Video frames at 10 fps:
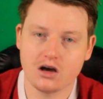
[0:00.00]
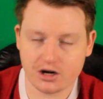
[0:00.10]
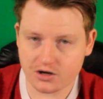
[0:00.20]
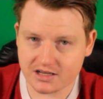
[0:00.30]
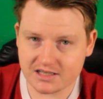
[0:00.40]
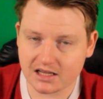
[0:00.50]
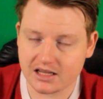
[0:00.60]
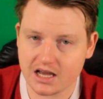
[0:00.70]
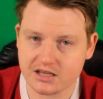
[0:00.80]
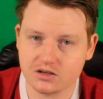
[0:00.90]
I don't know exactly
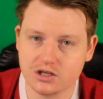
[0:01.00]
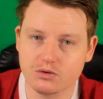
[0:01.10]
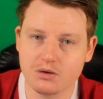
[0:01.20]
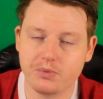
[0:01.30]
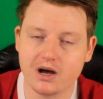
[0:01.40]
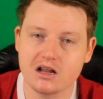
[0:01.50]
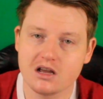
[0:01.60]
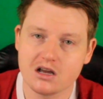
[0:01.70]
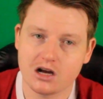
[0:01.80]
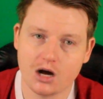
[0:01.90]
how you do it, but
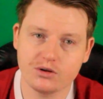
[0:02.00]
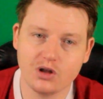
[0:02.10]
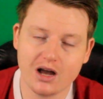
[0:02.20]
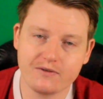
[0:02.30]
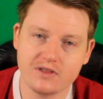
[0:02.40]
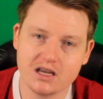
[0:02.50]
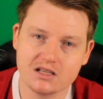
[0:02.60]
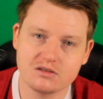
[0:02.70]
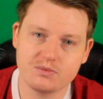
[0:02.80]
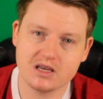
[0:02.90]
I would like for there
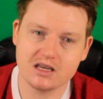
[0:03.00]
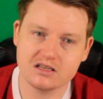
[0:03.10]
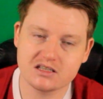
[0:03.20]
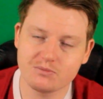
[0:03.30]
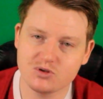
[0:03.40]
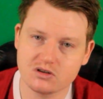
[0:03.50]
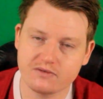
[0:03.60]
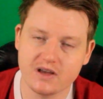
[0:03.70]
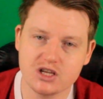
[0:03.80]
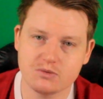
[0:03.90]
to be some sort of
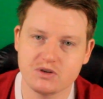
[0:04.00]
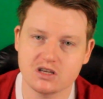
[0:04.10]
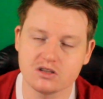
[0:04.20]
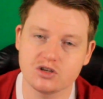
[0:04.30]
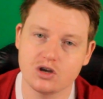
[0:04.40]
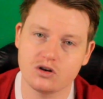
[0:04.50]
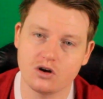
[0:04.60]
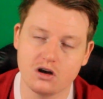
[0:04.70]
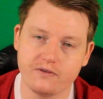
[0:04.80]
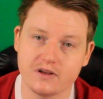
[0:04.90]
feature where you can turn
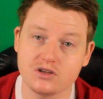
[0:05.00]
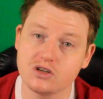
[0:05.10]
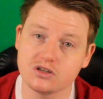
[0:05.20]
off and you